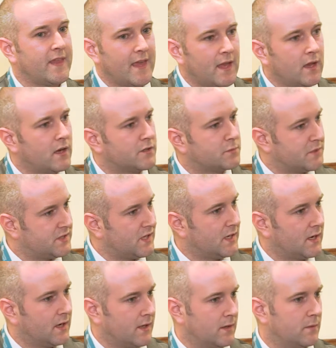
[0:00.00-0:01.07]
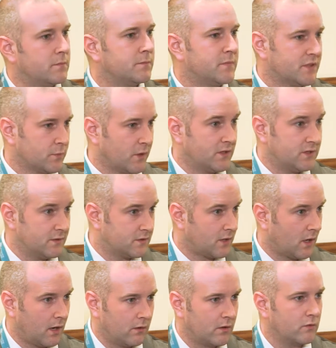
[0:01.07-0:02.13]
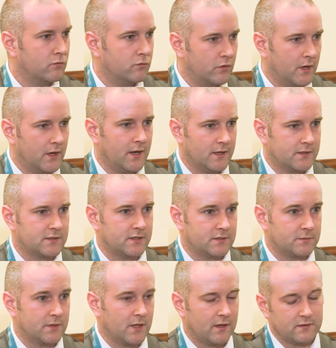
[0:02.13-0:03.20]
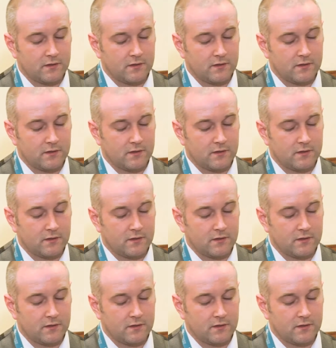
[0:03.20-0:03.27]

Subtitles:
the English, particularly, the persuasive style, can really assist with that.